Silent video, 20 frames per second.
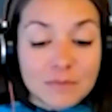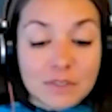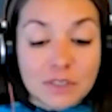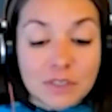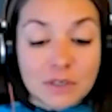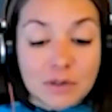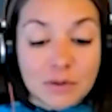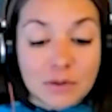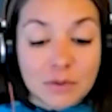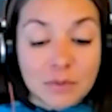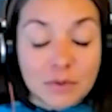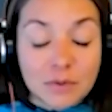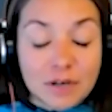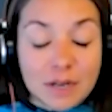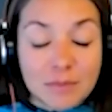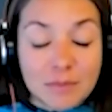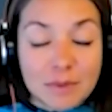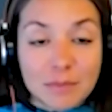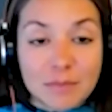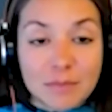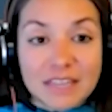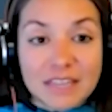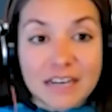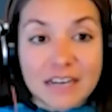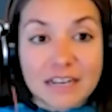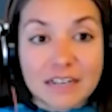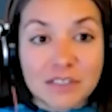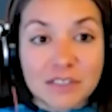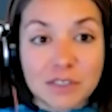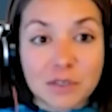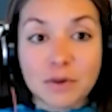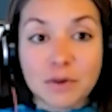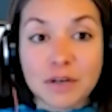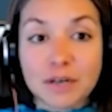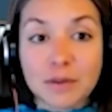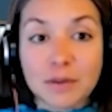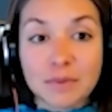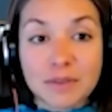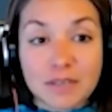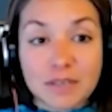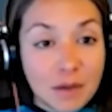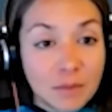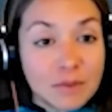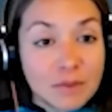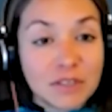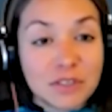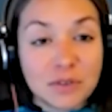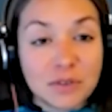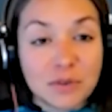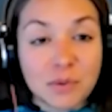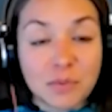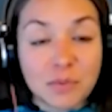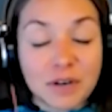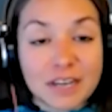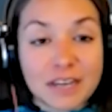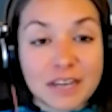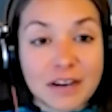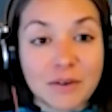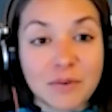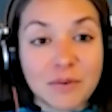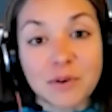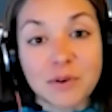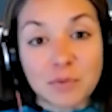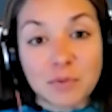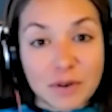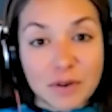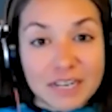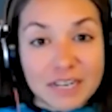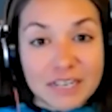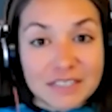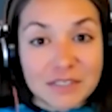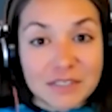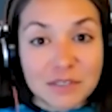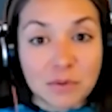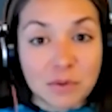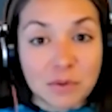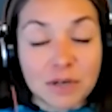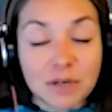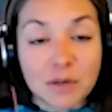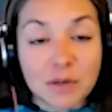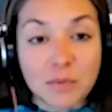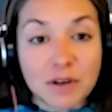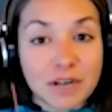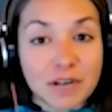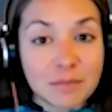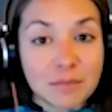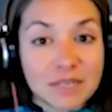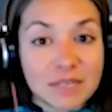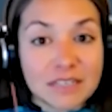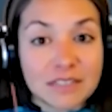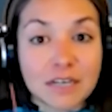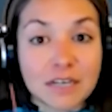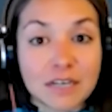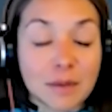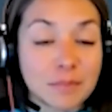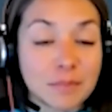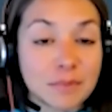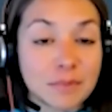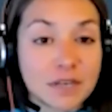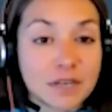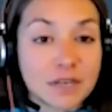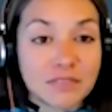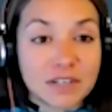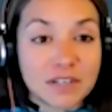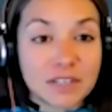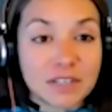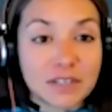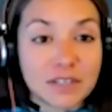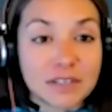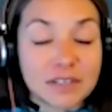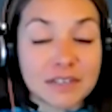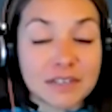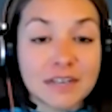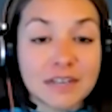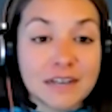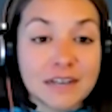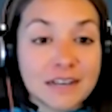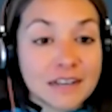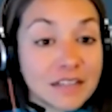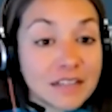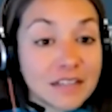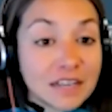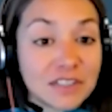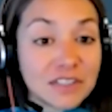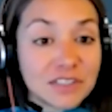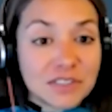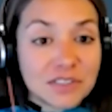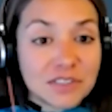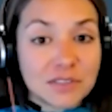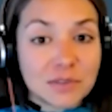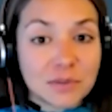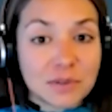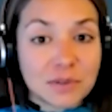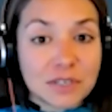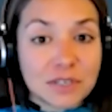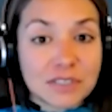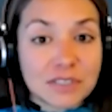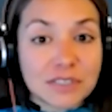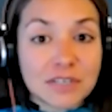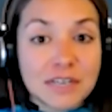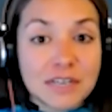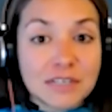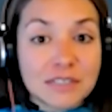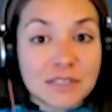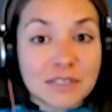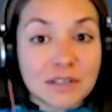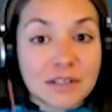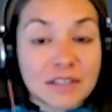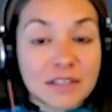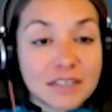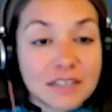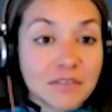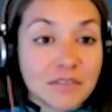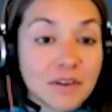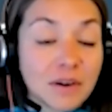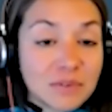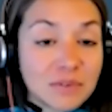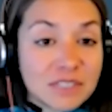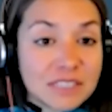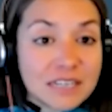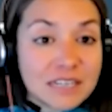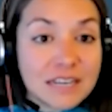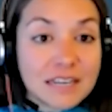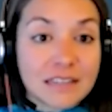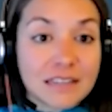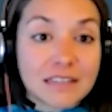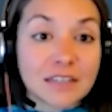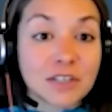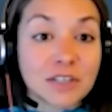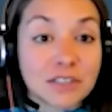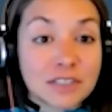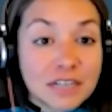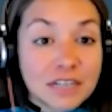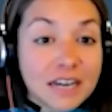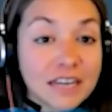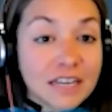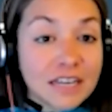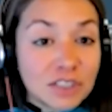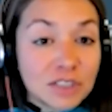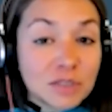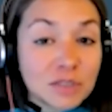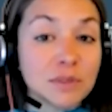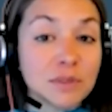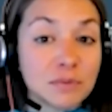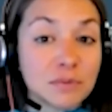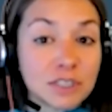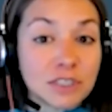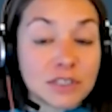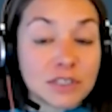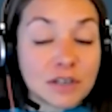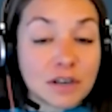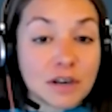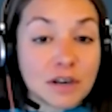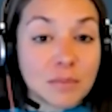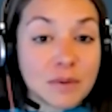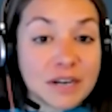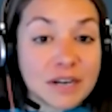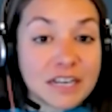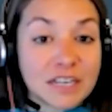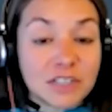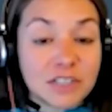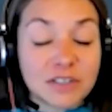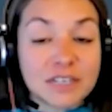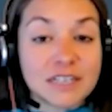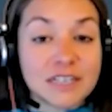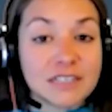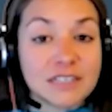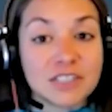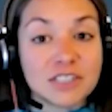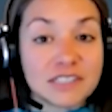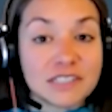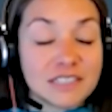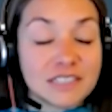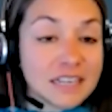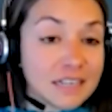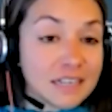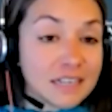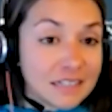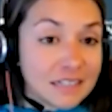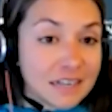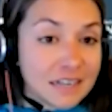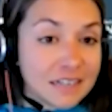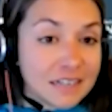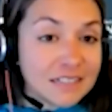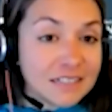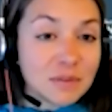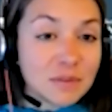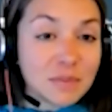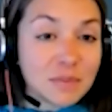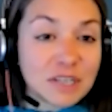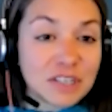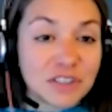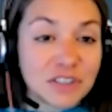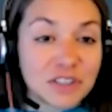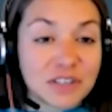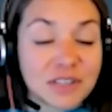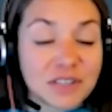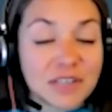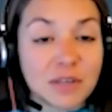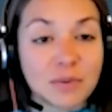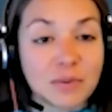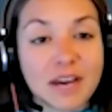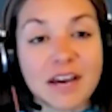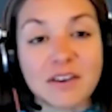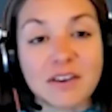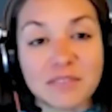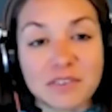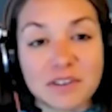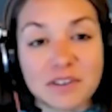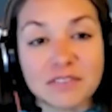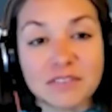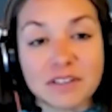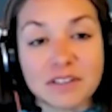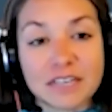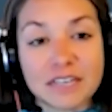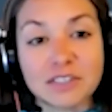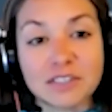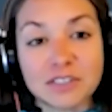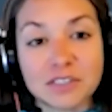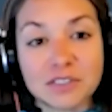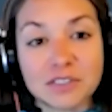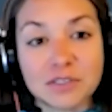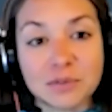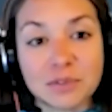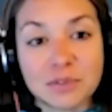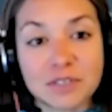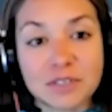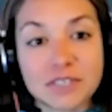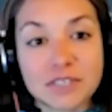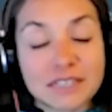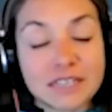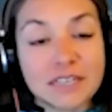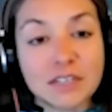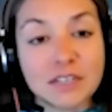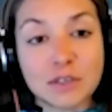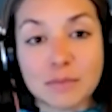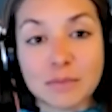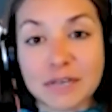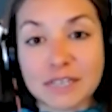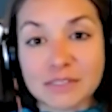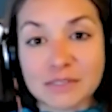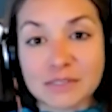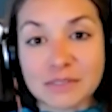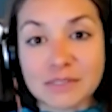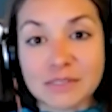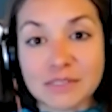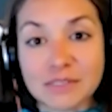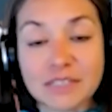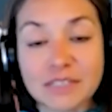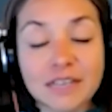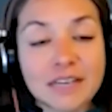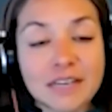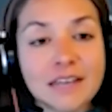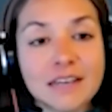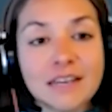So what I mean by that is you want to come into a workout or a race, you already want to be topped off on your glycogen stores. So like Yvette was saying, like your diet should be rich in carbohydrate just day to day to make sure that you have enough glycogen stores in your muscles